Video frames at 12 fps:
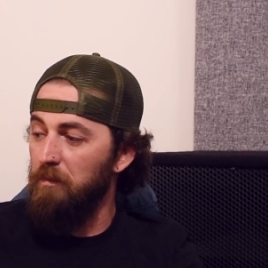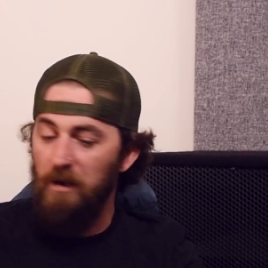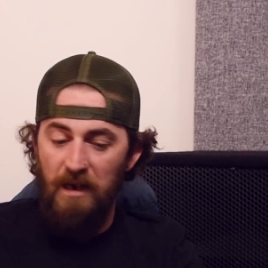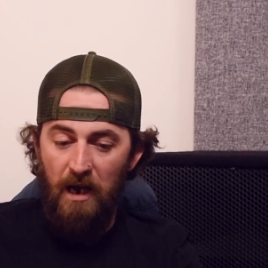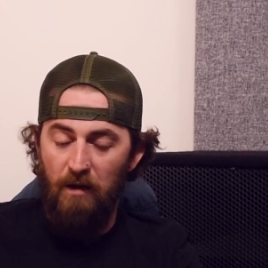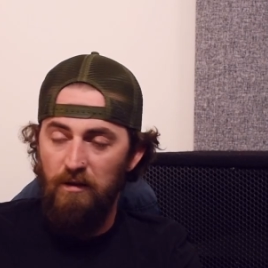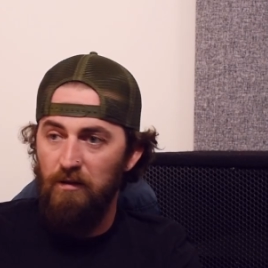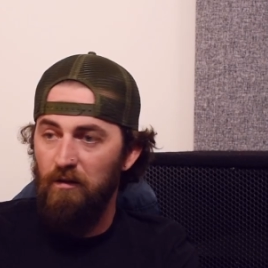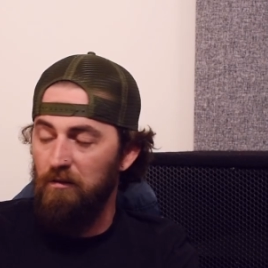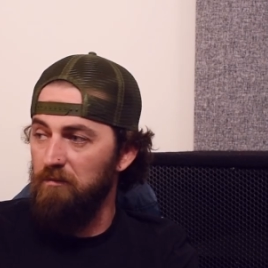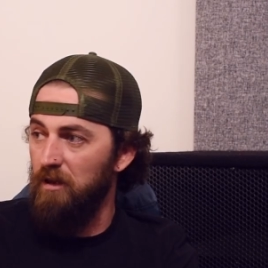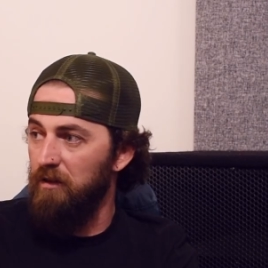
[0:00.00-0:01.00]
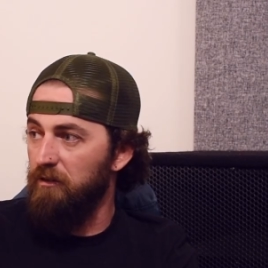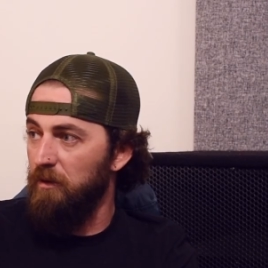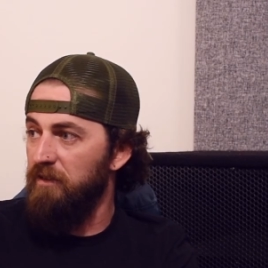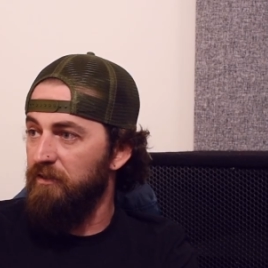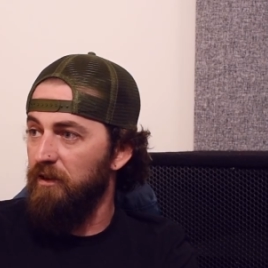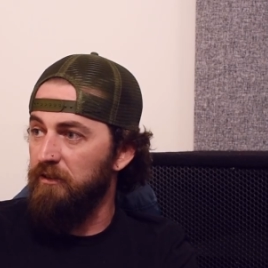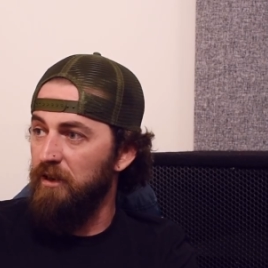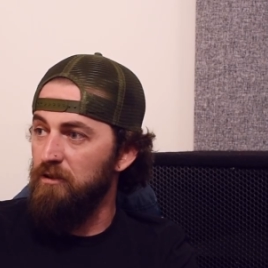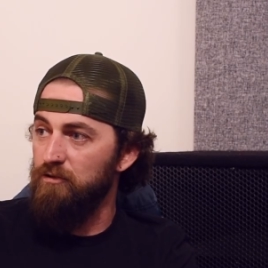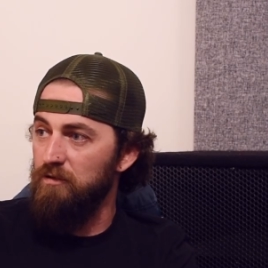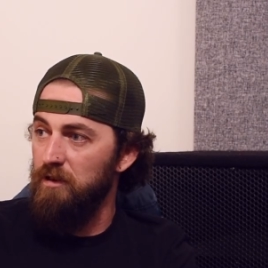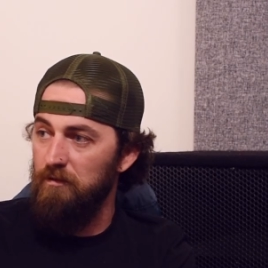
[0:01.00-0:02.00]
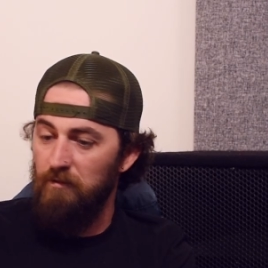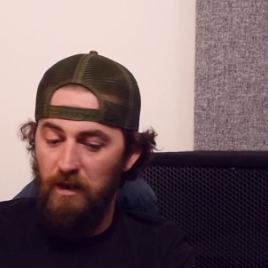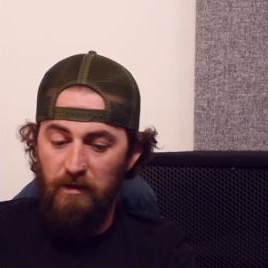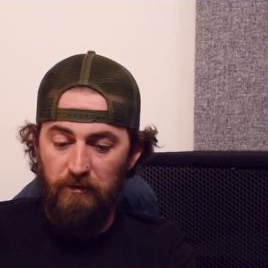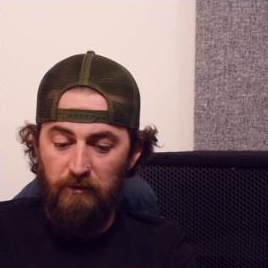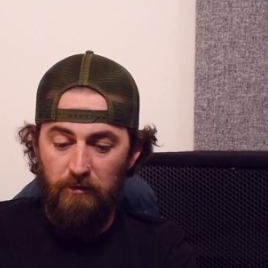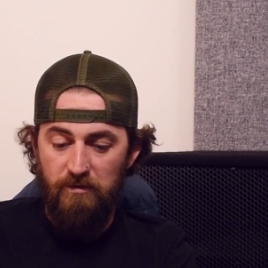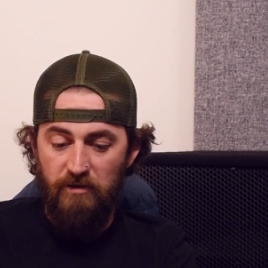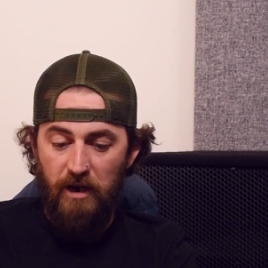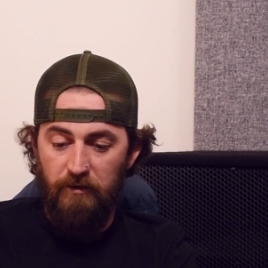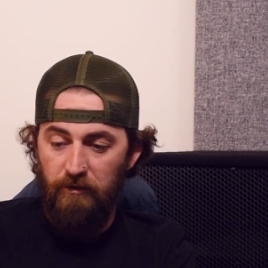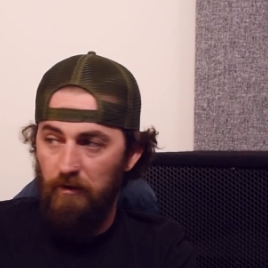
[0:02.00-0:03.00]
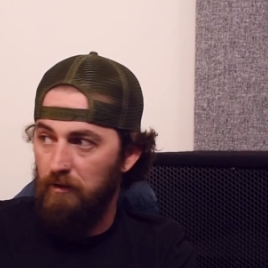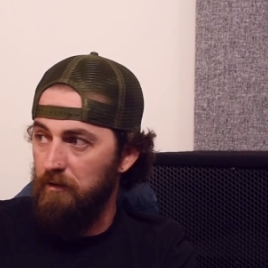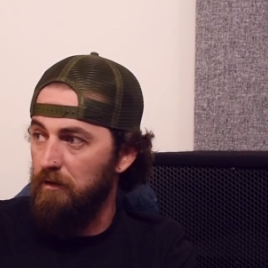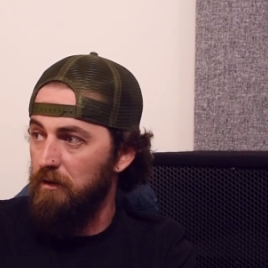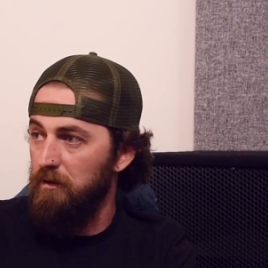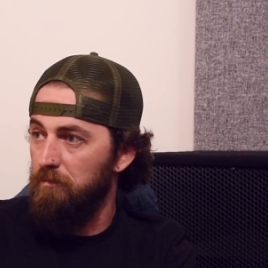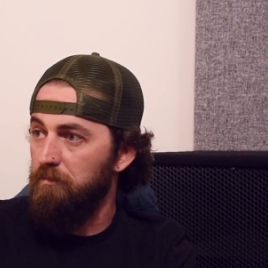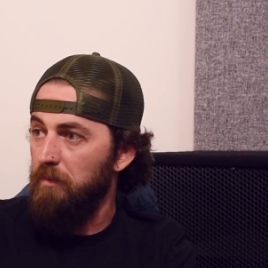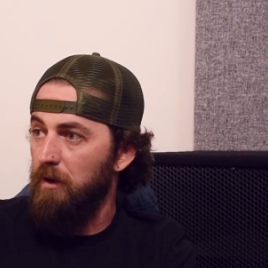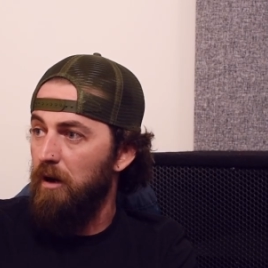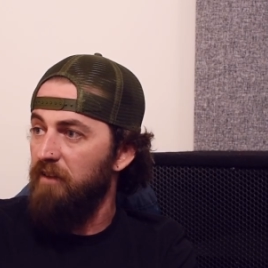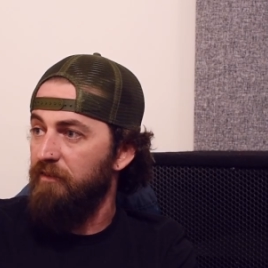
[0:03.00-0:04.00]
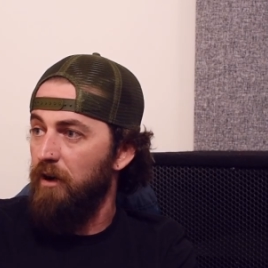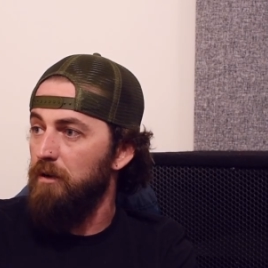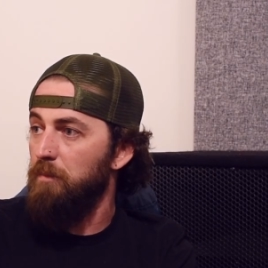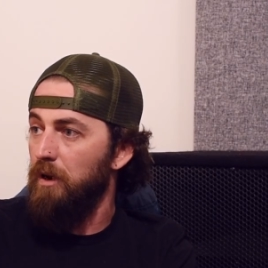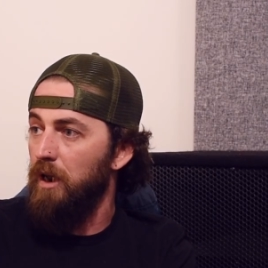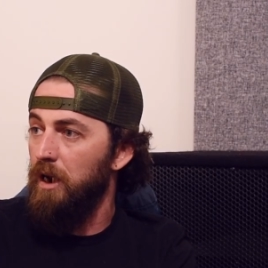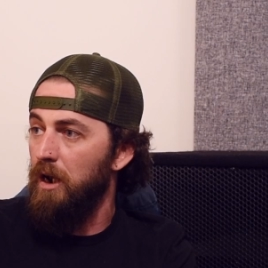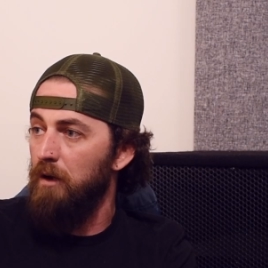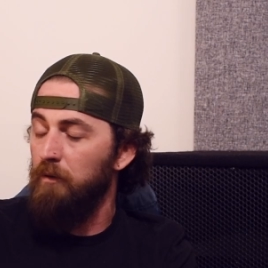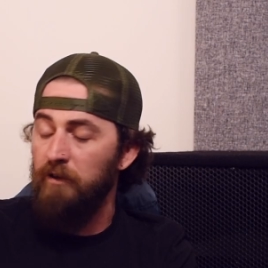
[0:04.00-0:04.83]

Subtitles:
I mean, now you've got like 21st century and all that sort of jazz. You got your iPhone, you put it in notes.